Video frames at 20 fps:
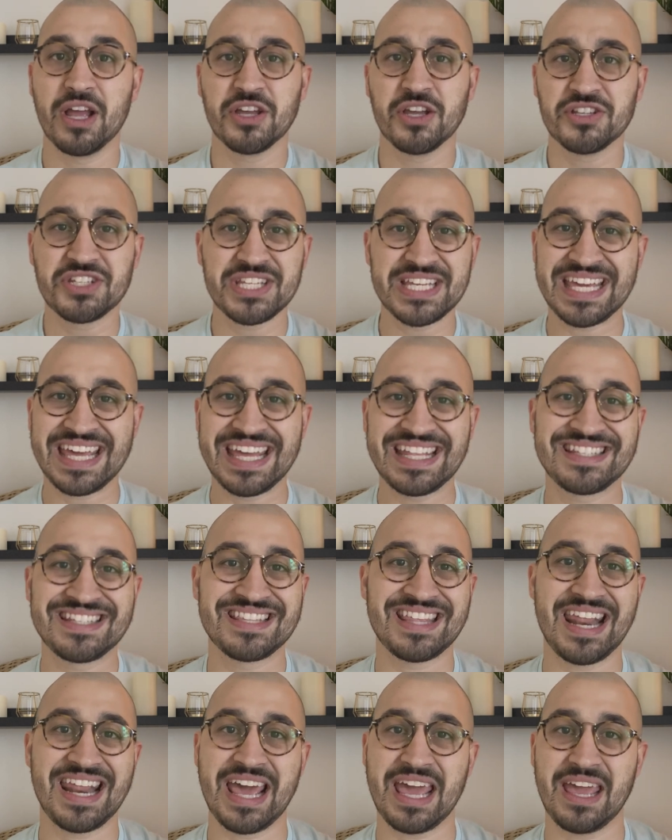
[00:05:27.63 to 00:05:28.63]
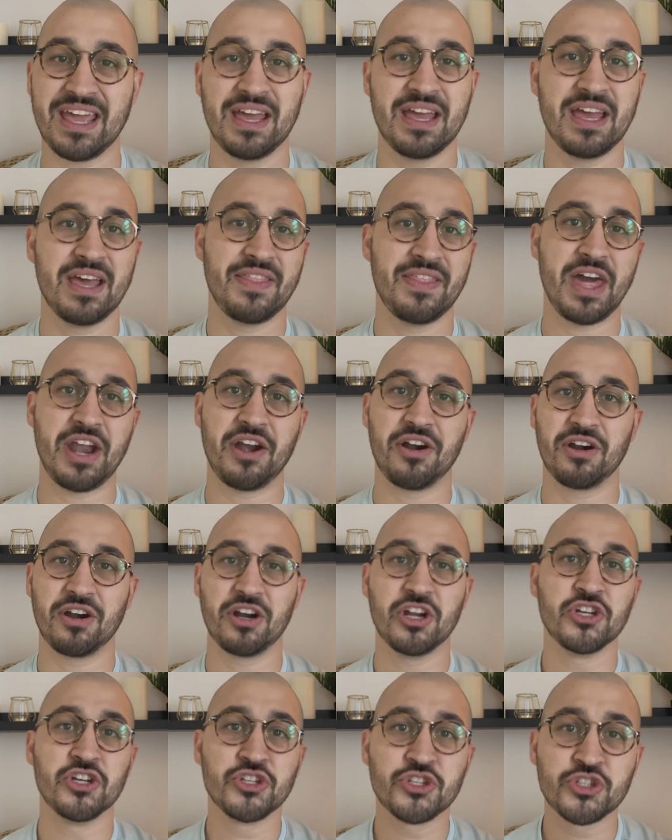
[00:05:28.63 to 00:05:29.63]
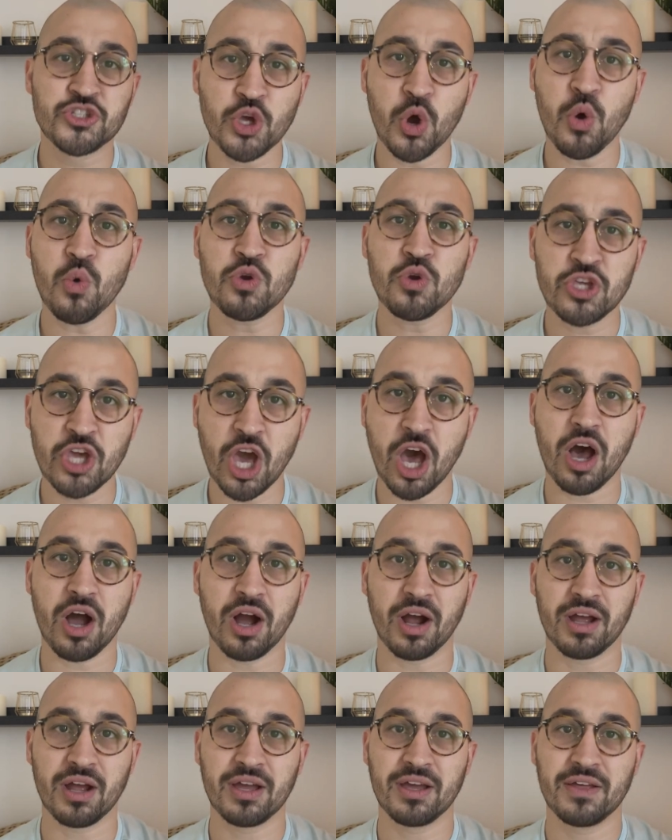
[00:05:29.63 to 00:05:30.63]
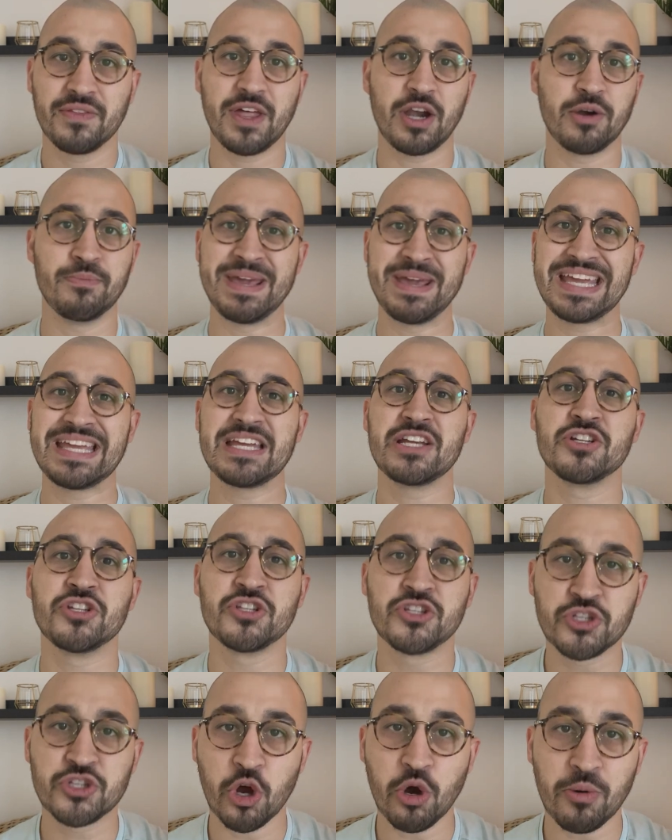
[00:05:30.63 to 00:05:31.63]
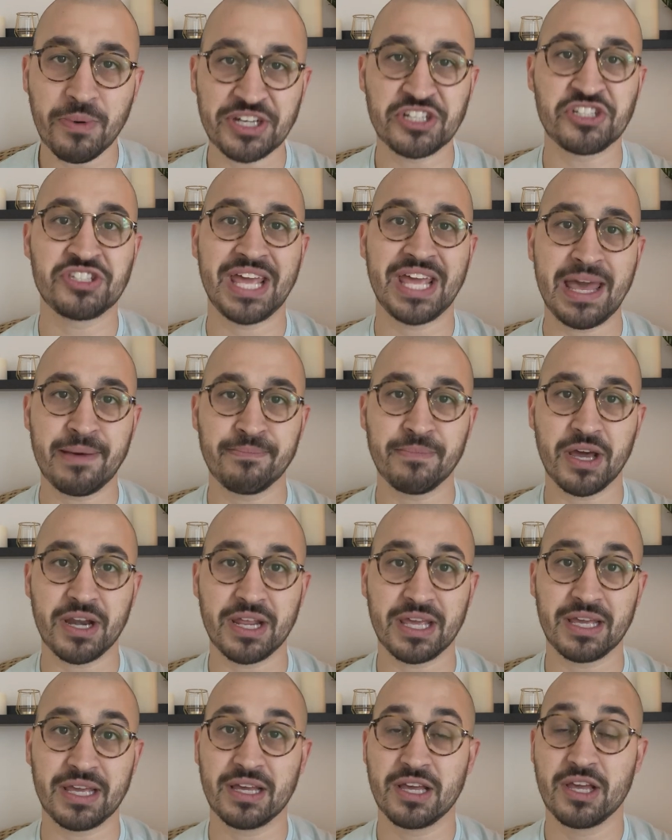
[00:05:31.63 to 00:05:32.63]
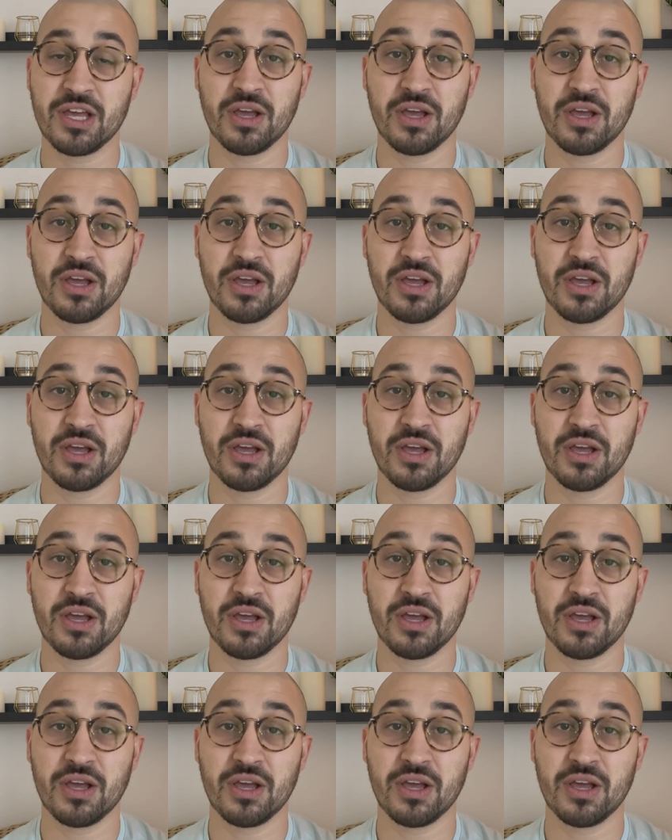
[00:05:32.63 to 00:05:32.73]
You see kids today that are so young that are making so much damn money